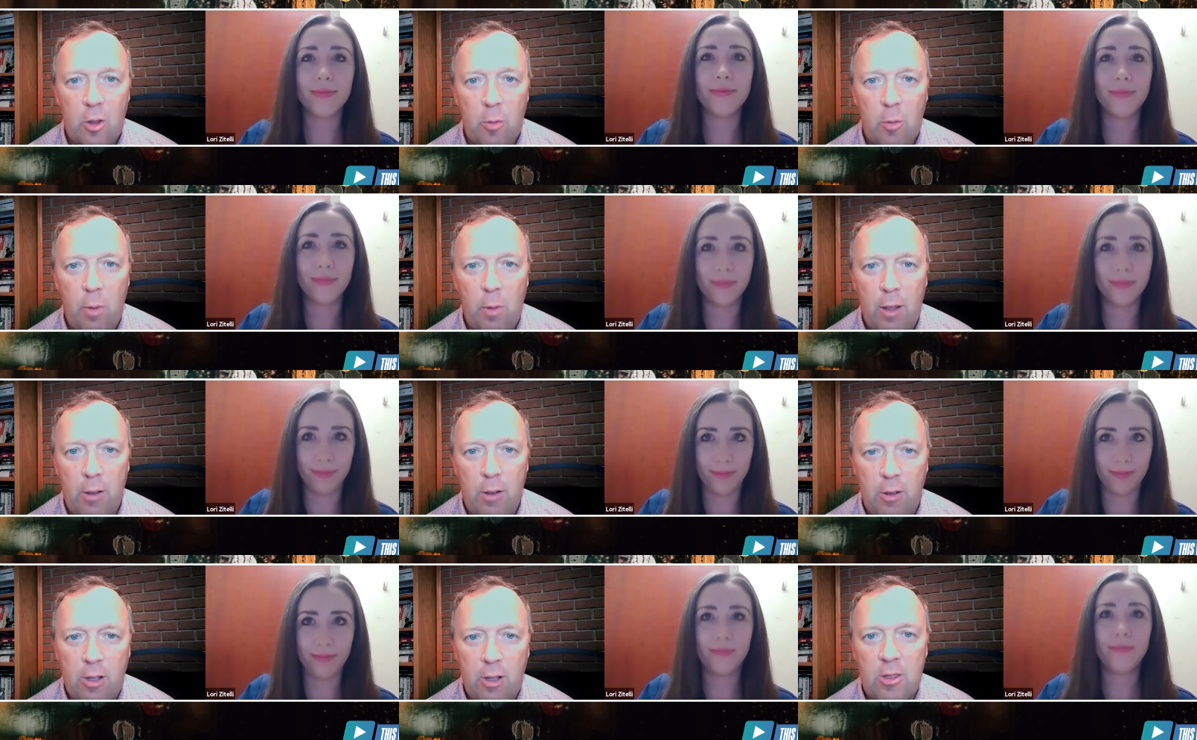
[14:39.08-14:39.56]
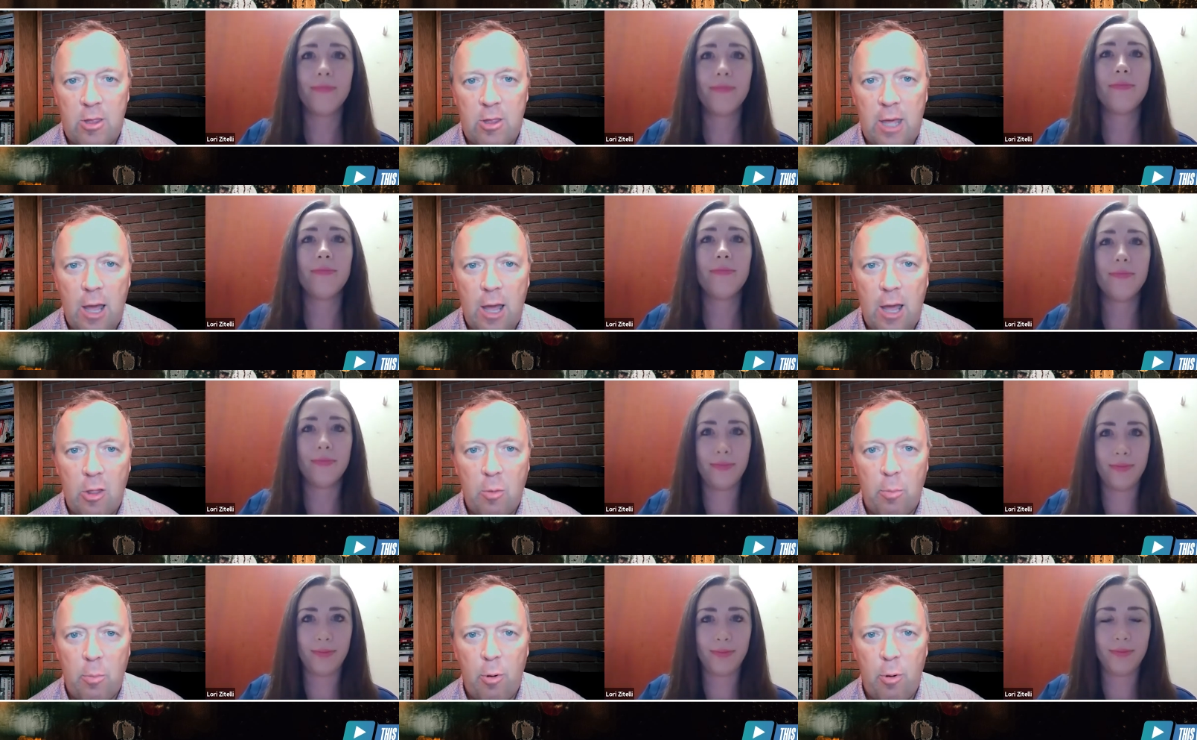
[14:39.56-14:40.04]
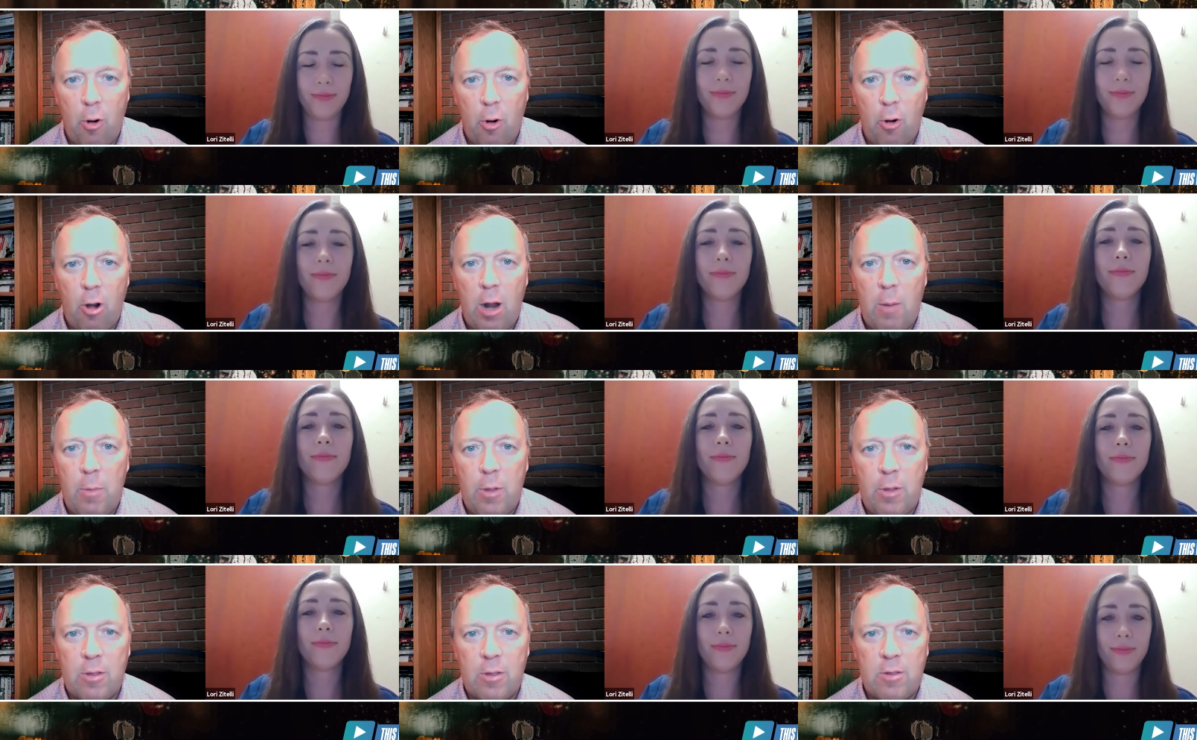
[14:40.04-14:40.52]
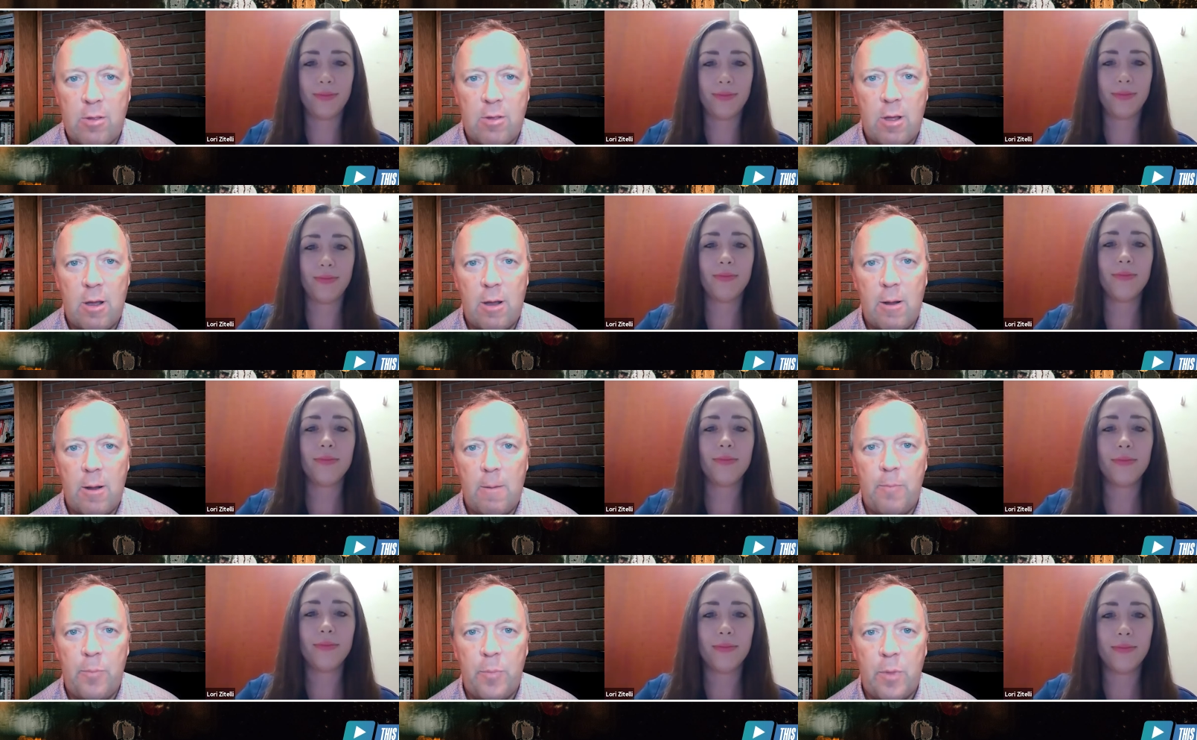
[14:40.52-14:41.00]
Speaker 1: You mm-hmm. can see how the program is
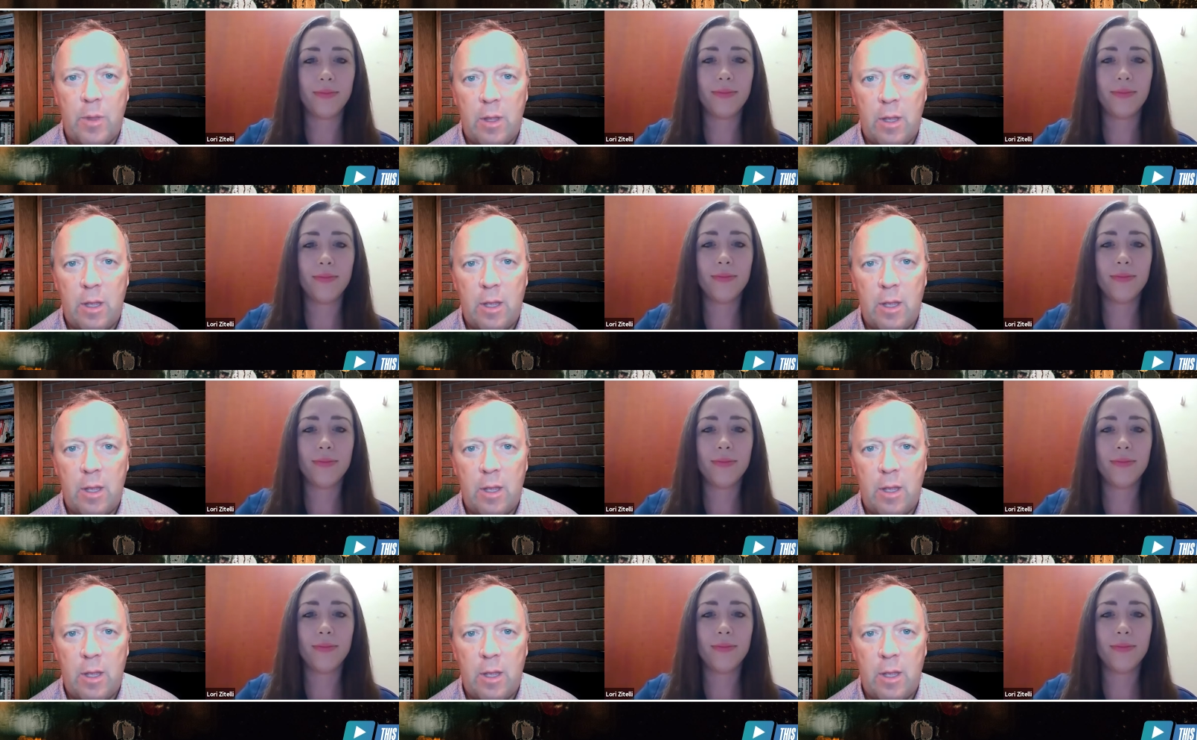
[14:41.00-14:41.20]
um,